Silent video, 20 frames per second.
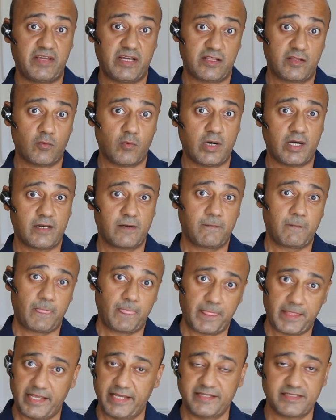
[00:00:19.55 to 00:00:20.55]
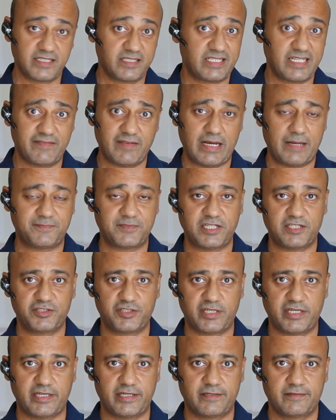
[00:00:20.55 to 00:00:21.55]
other one is a DevOps
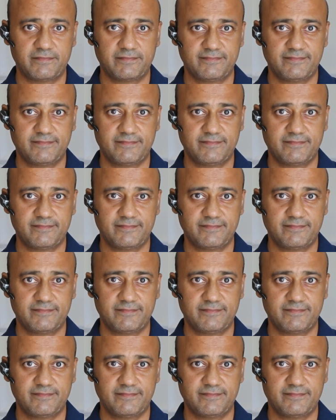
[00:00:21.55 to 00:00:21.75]
engineer.